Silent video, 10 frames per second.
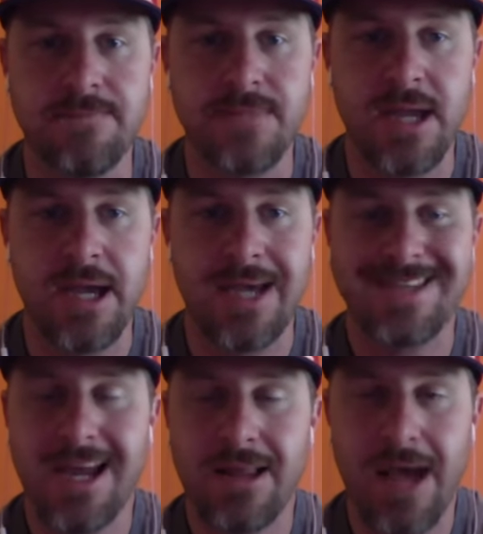He's
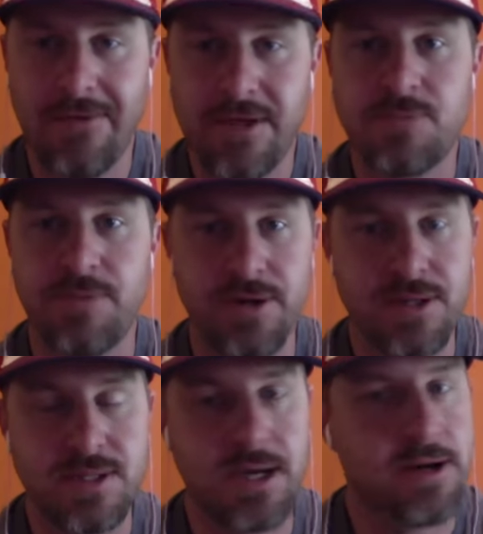got a lot of
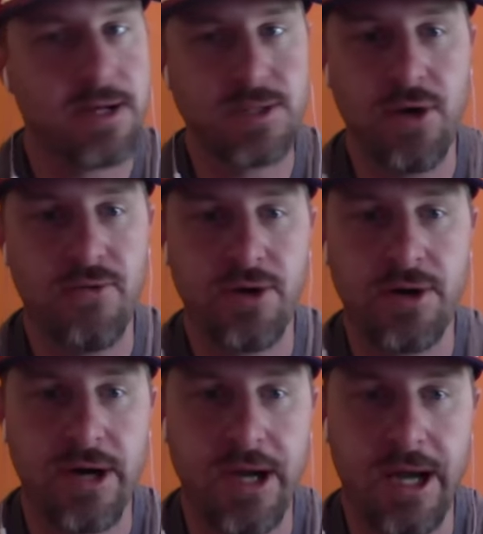experience here at Dover,
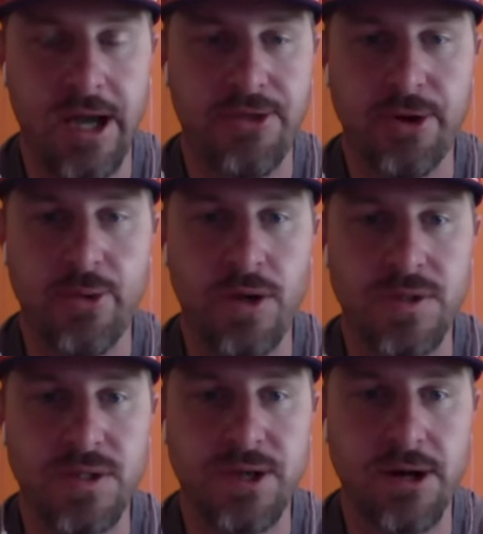31
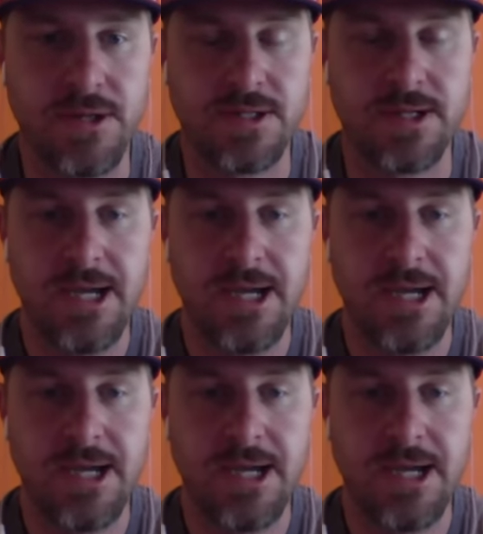starts.